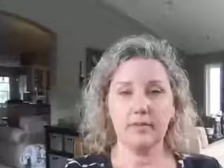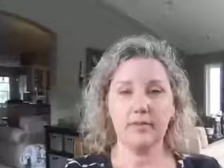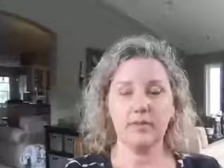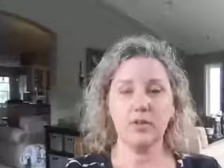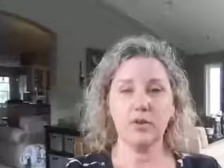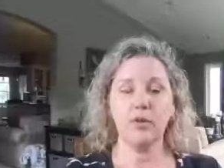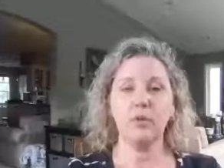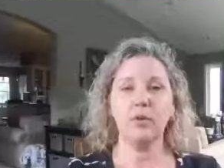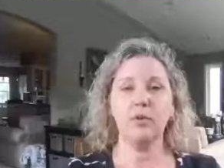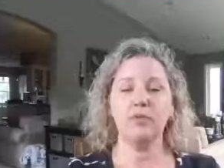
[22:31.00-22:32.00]
There's a
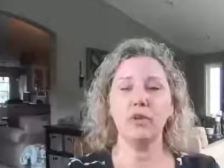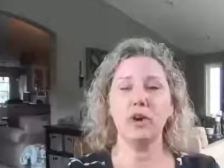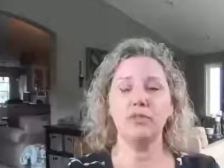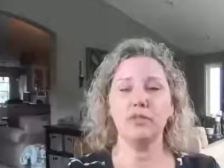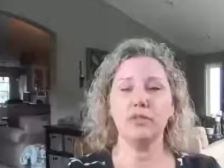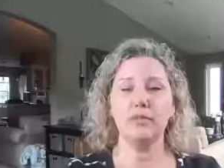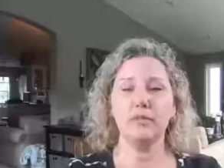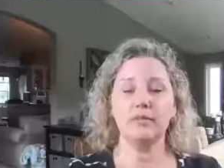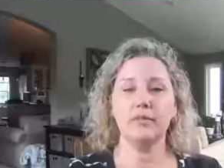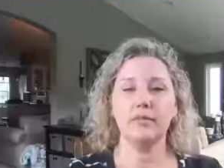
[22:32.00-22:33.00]
hormone involved.
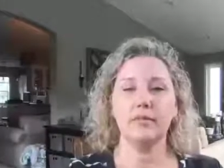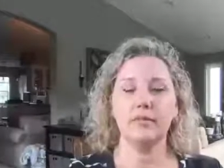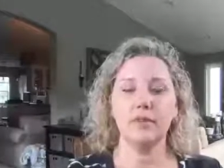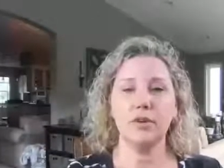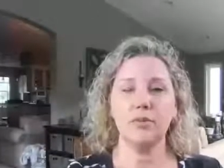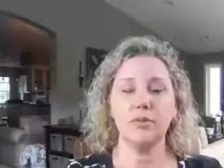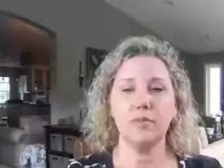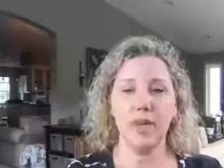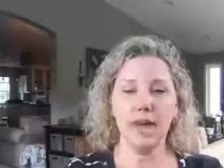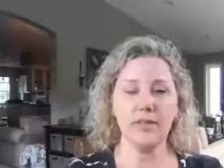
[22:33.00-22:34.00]
So
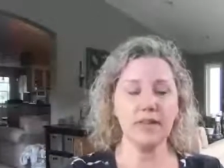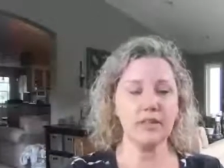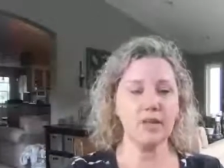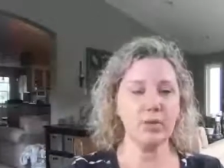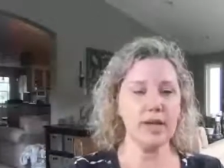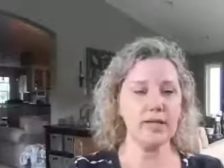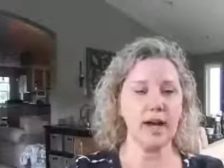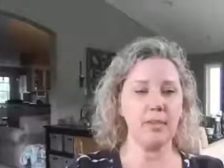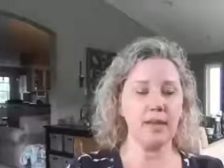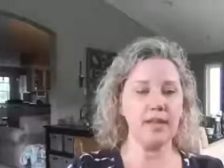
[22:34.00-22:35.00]
yeah, that's a great
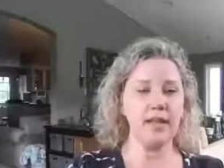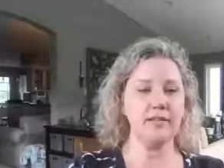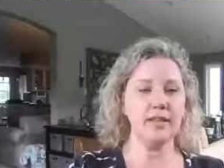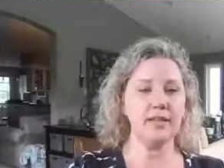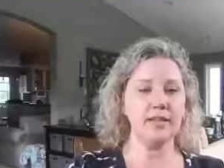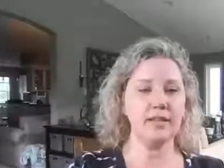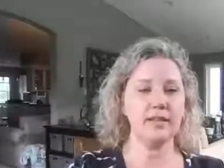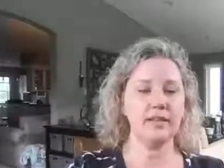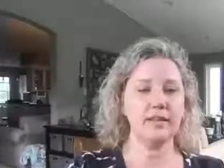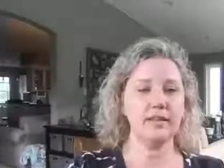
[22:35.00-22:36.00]
topic. I love it.
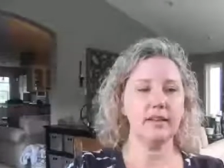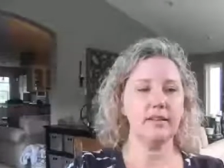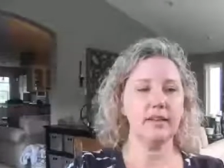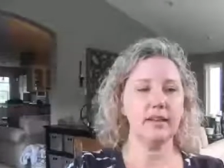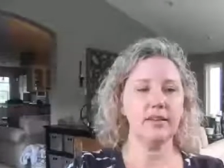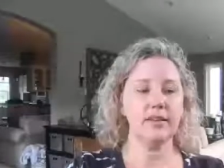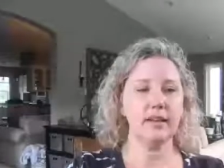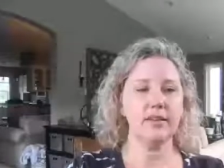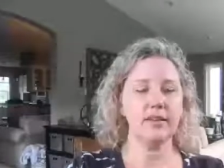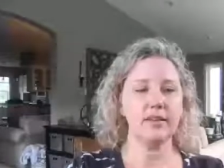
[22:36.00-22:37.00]
Love it, love it,
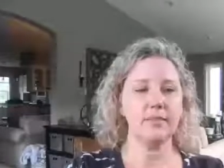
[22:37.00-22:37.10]
love it.